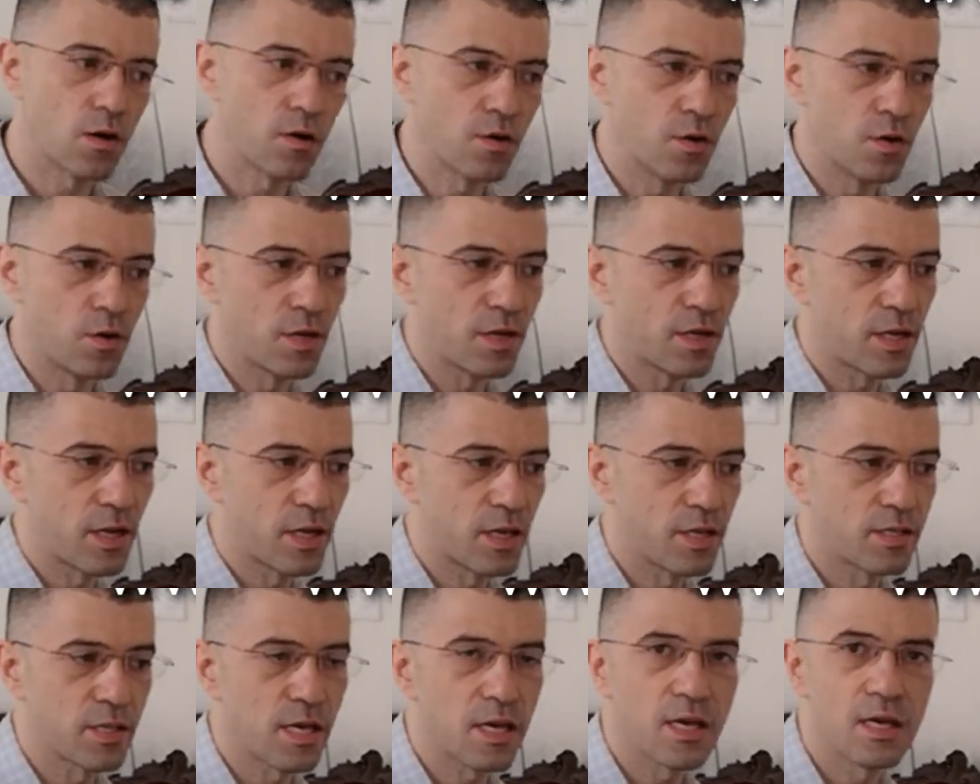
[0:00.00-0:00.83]
you
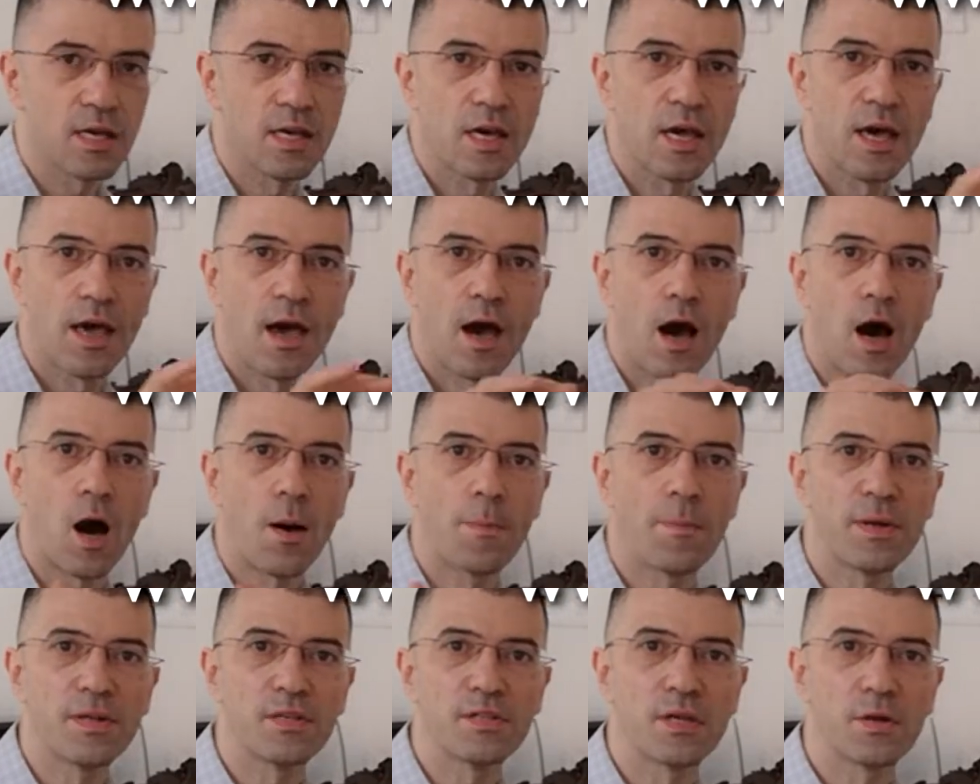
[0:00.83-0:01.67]
increase it
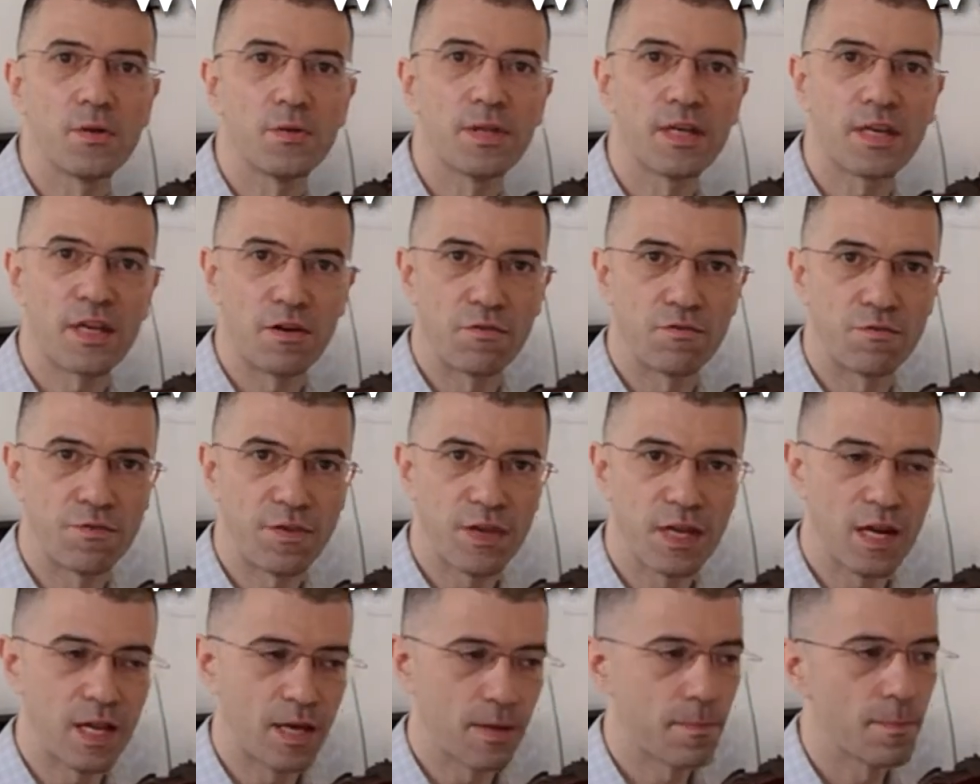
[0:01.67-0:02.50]
up until they can
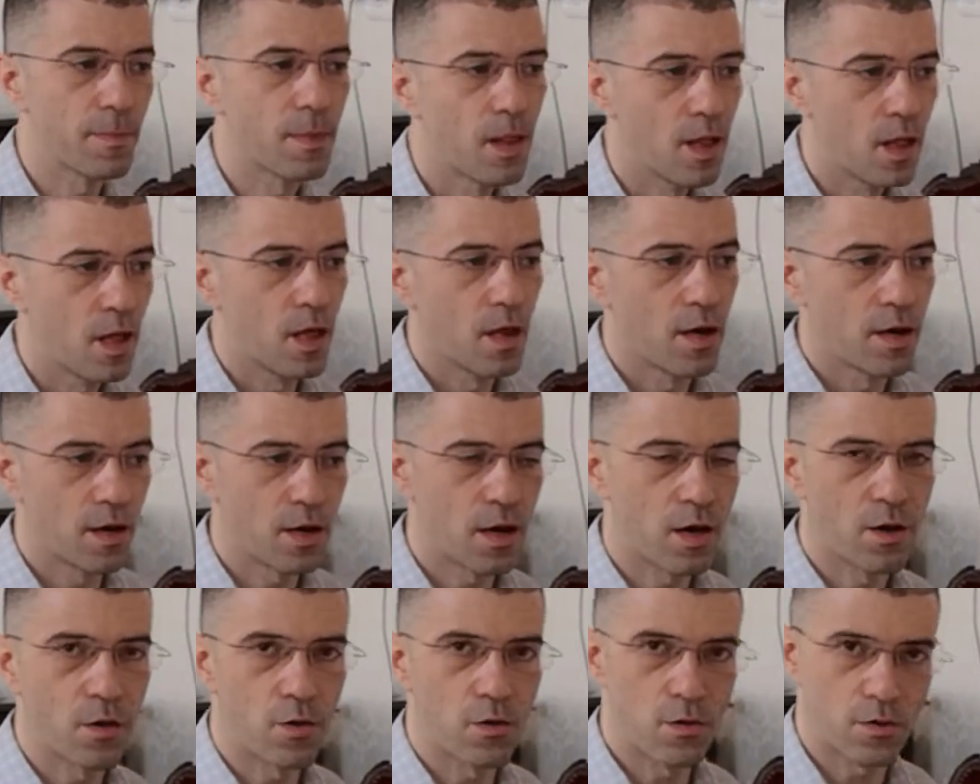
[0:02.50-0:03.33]
feel it.
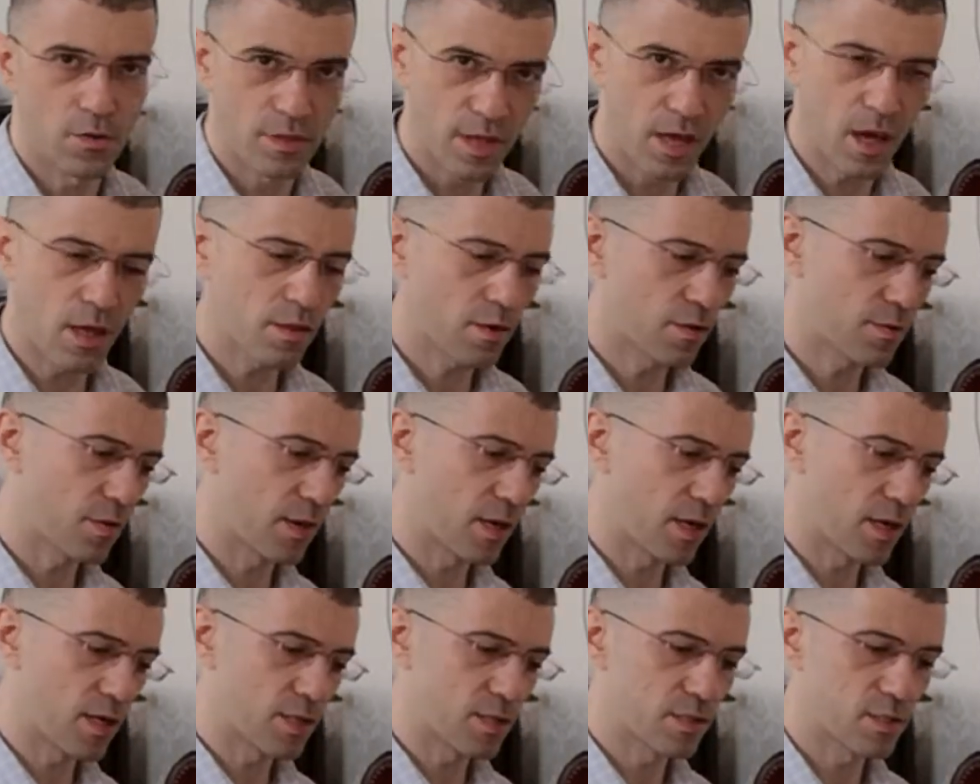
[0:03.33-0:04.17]
Now, the other
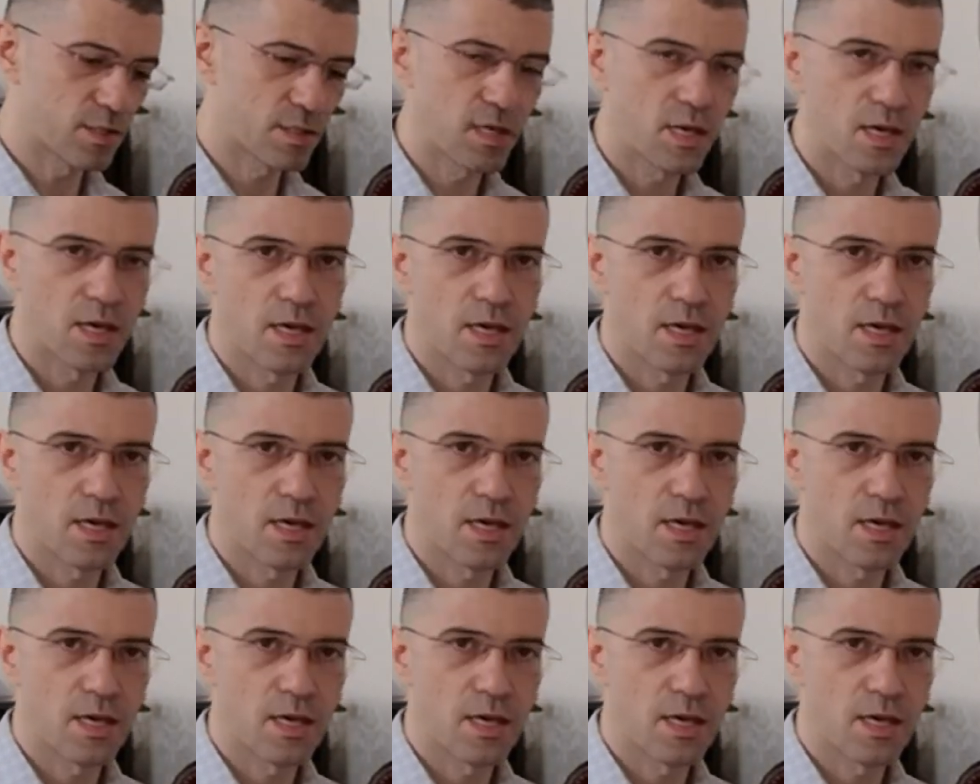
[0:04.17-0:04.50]
thing is,